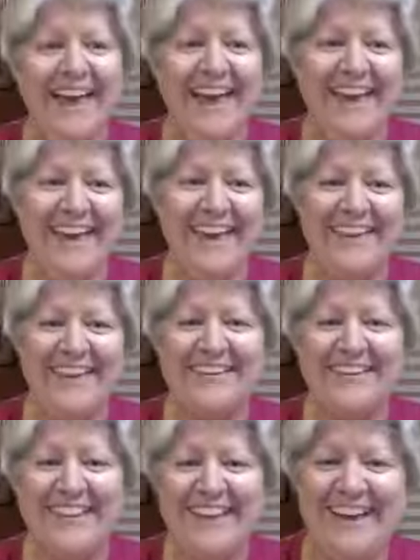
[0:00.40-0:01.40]
Hey, kia
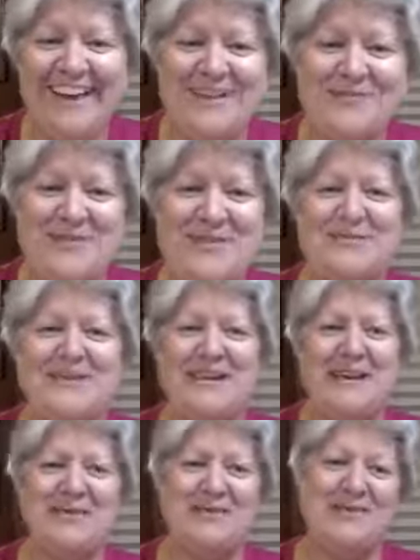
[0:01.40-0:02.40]
ora, Helen Brahms here
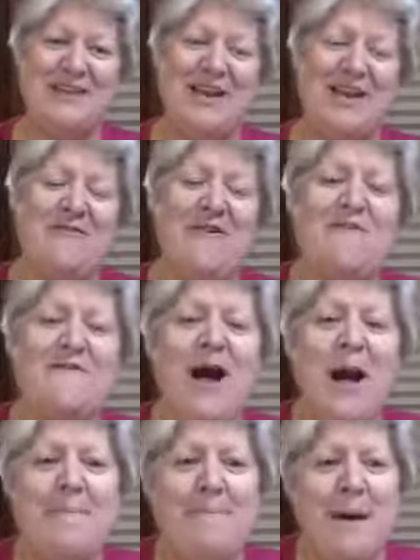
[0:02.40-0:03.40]
coming to you live
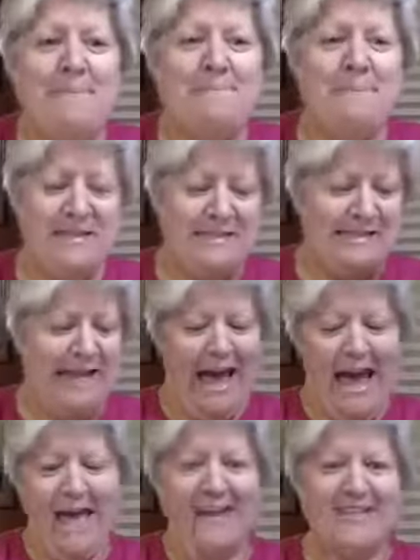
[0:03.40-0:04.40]
from Mesa,
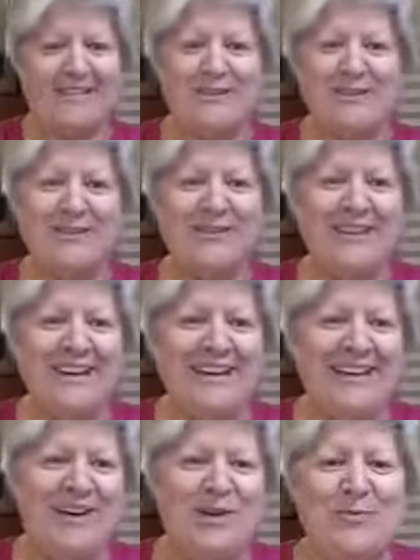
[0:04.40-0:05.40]

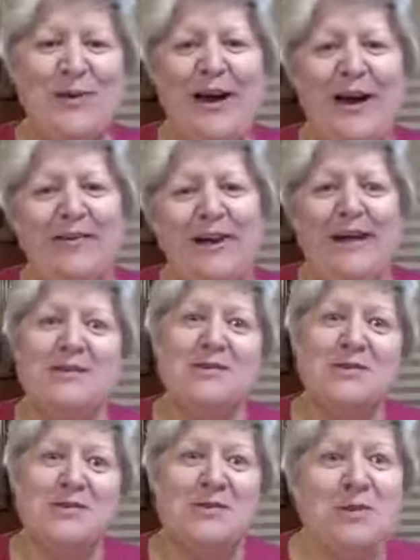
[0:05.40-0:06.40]
Arizona. Hope you're having a
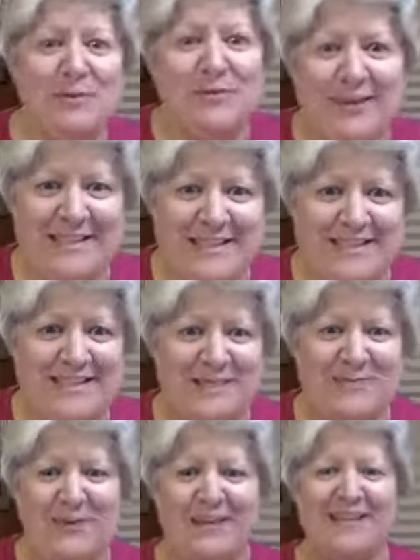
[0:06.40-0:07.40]
super fantastic
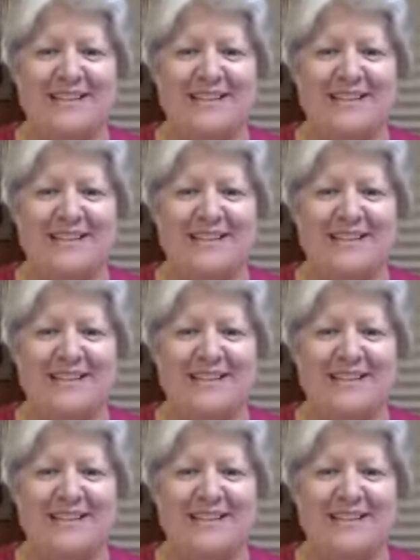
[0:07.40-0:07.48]
sparkling